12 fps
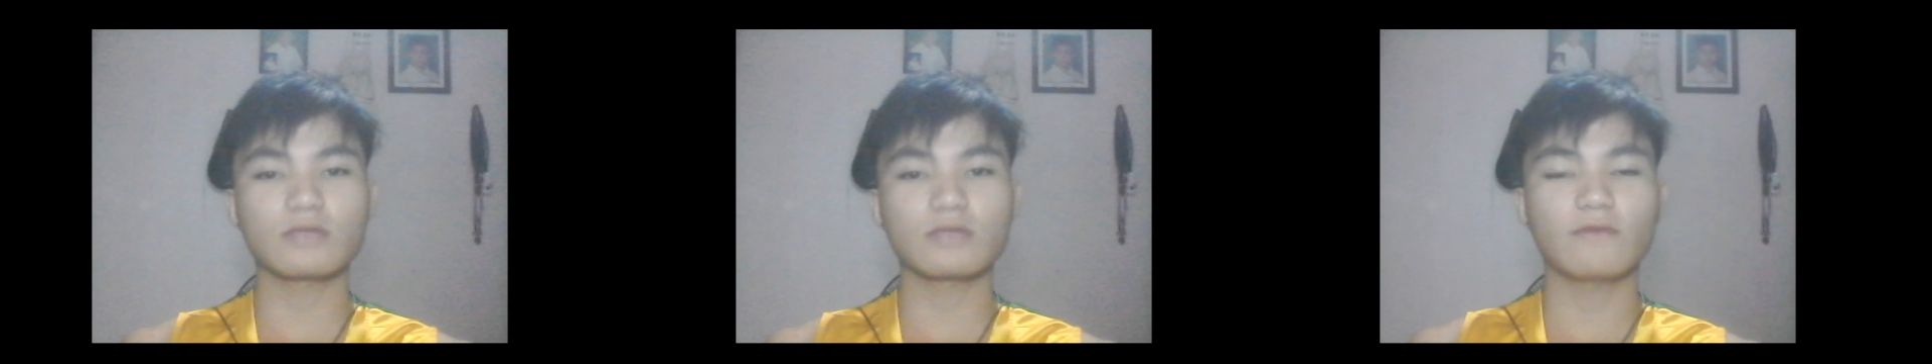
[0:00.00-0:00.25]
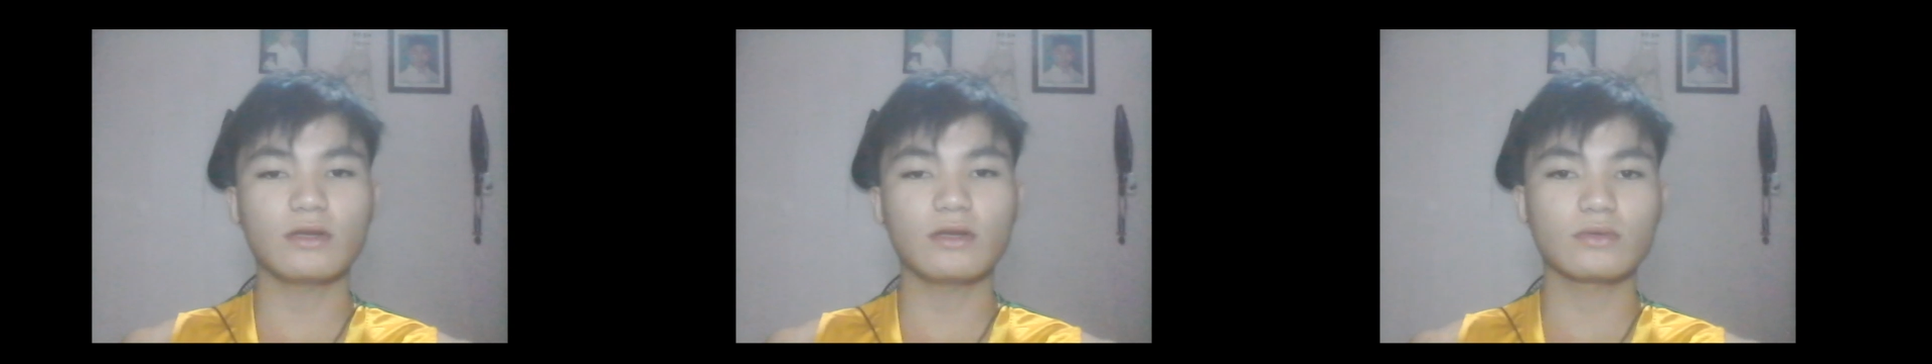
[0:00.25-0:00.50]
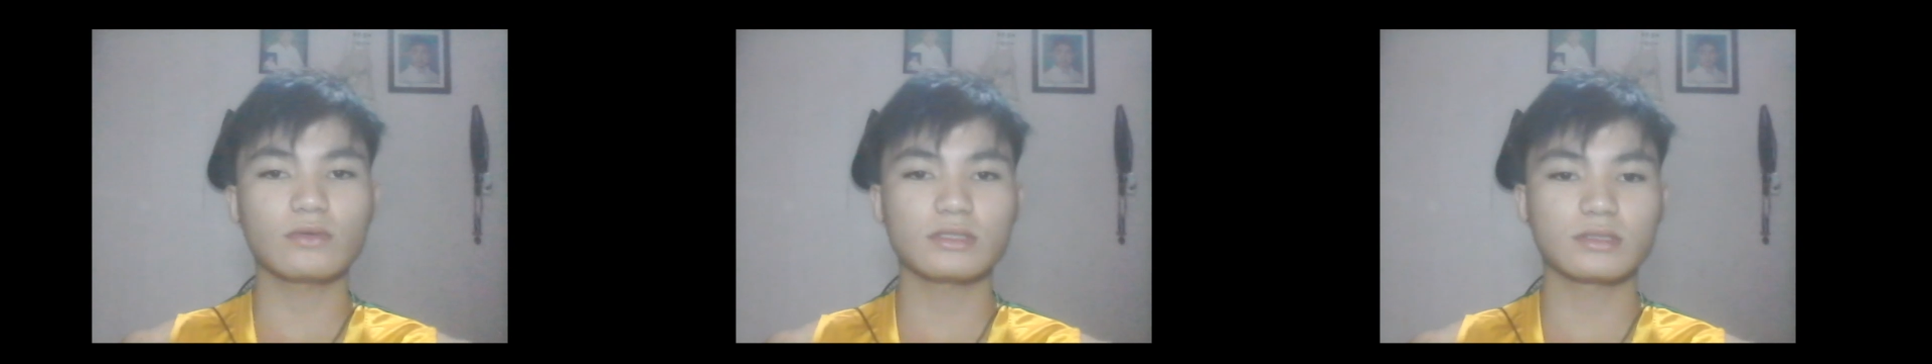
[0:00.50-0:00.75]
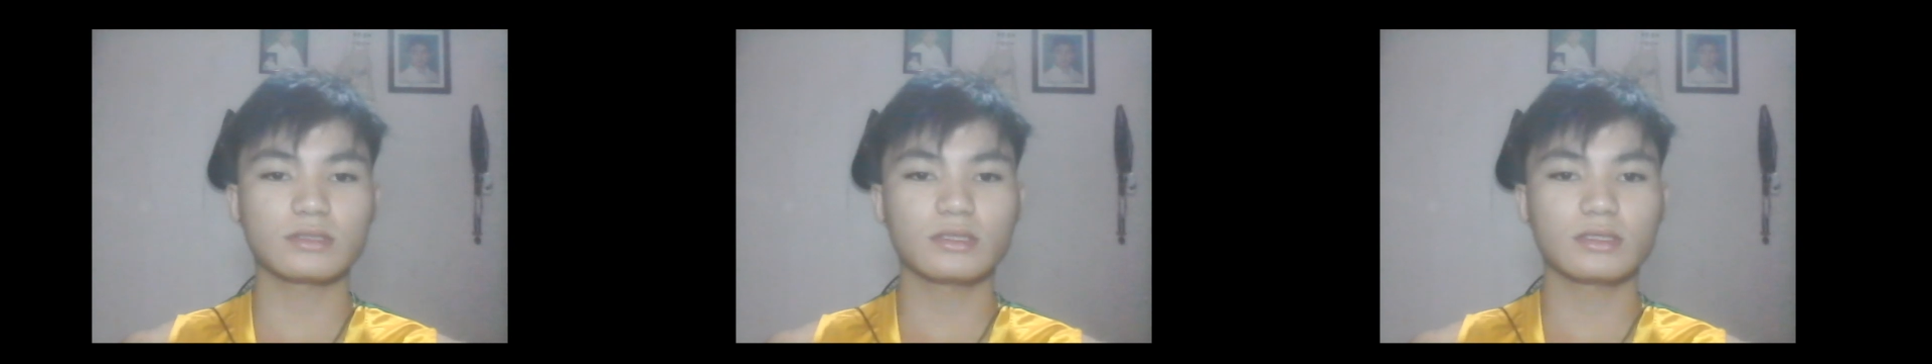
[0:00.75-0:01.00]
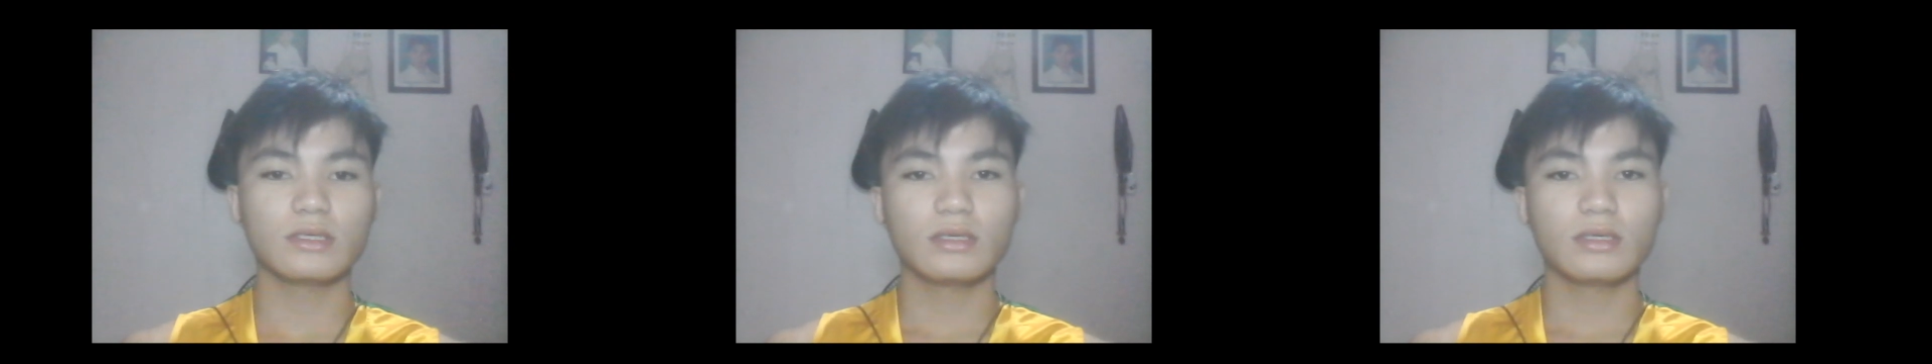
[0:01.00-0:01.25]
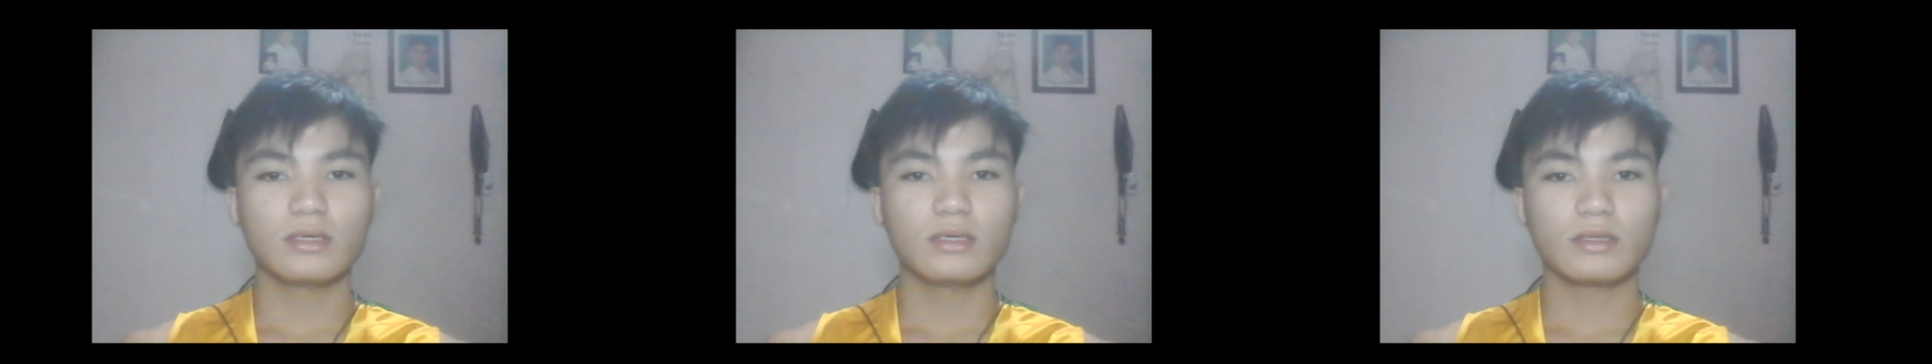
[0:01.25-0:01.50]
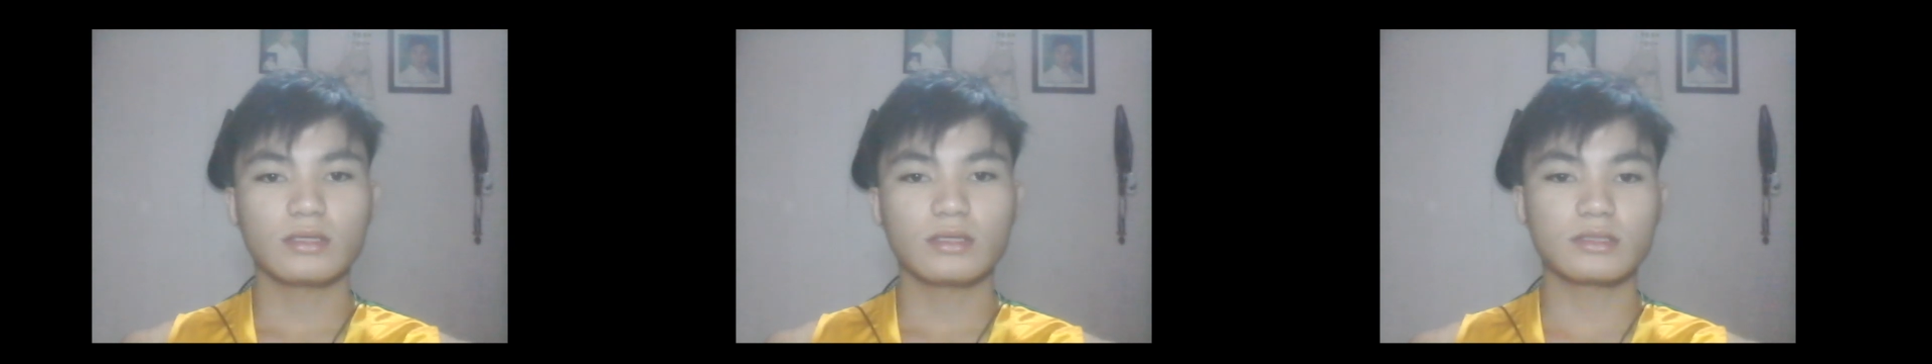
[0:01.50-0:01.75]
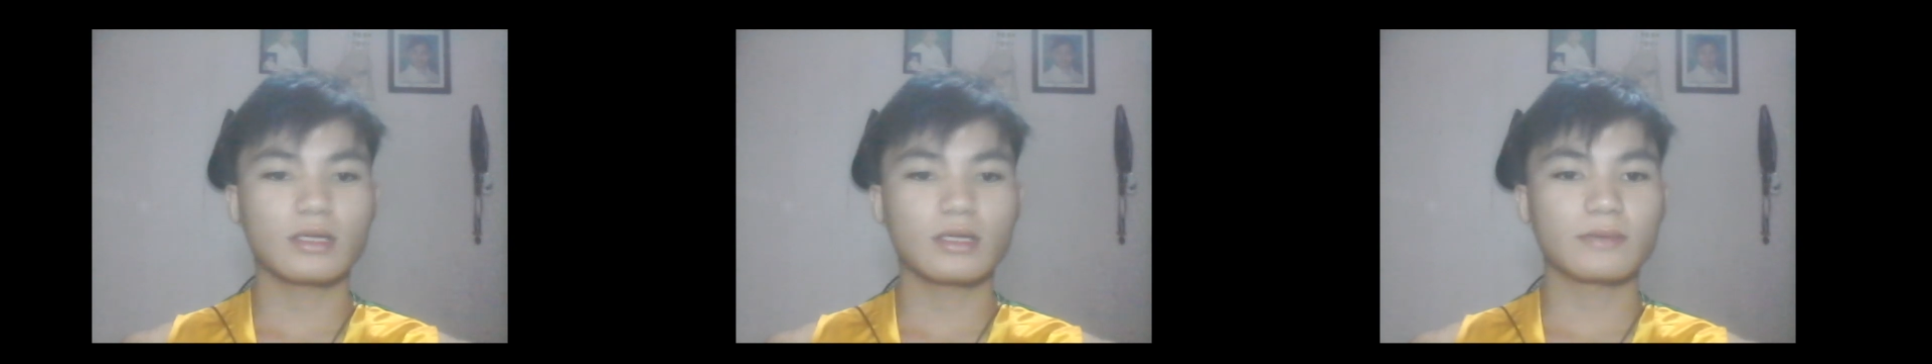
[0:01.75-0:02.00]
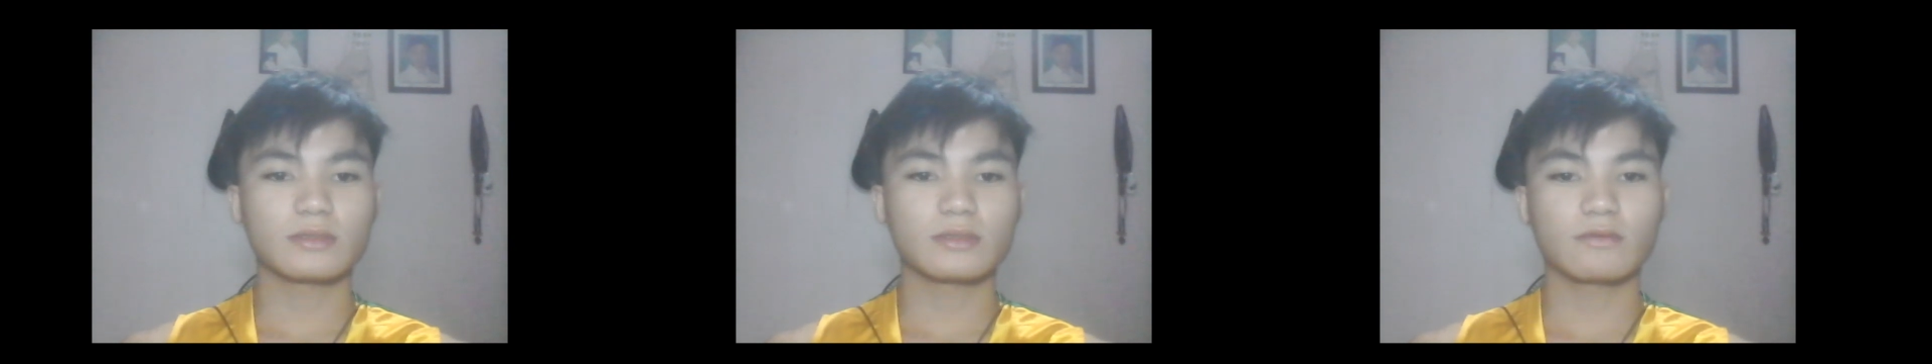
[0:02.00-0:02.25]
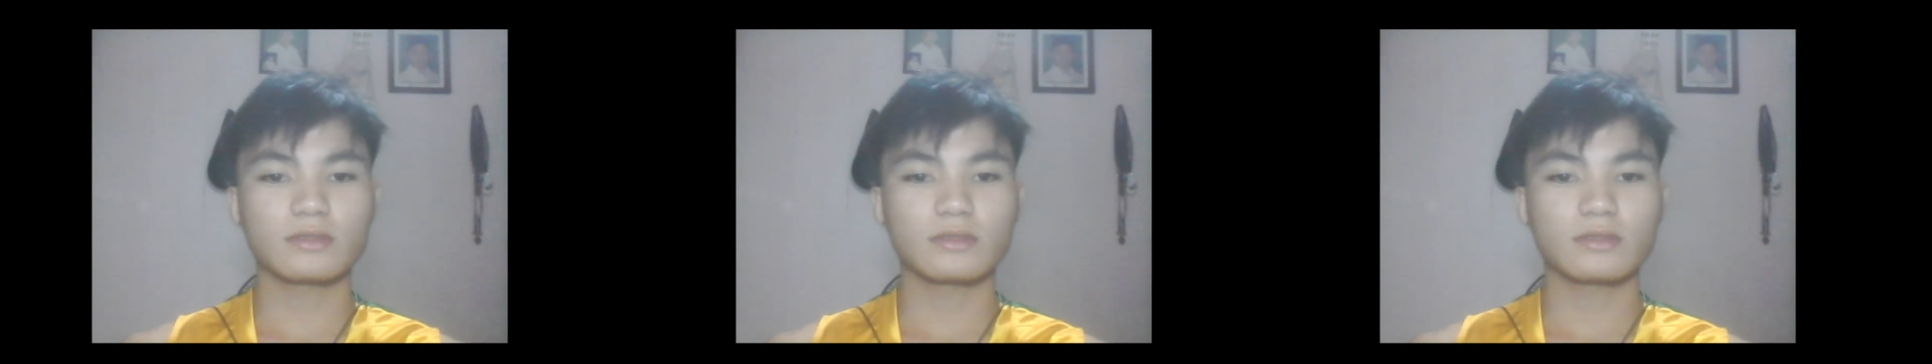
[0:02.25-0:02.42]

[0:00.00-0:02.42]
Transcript: to follow these steps.